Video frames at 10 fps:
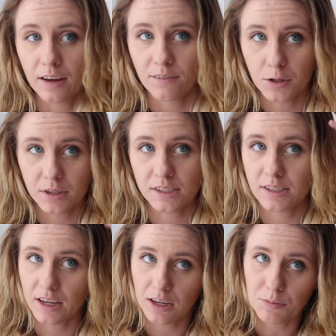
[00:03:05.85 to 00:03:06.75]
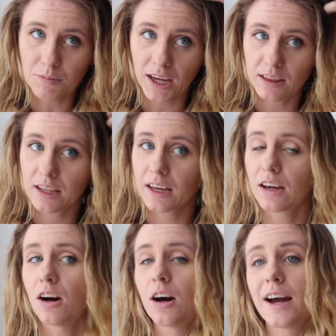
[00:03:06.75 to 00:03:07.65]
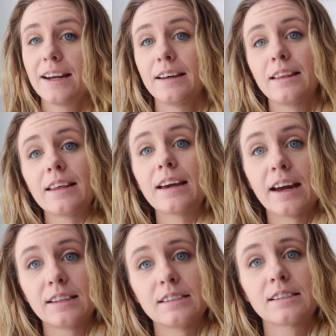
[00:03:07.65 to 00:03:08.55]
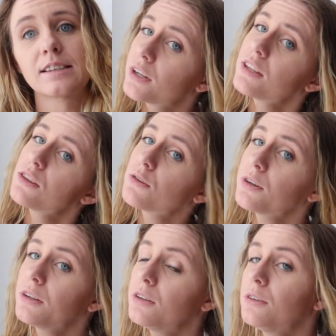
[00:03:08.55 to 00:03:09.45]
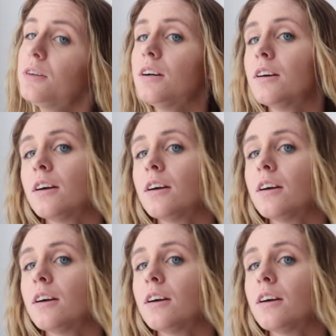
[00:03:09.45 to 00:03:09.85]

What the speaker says: focusing mainly on the ends. Put it through,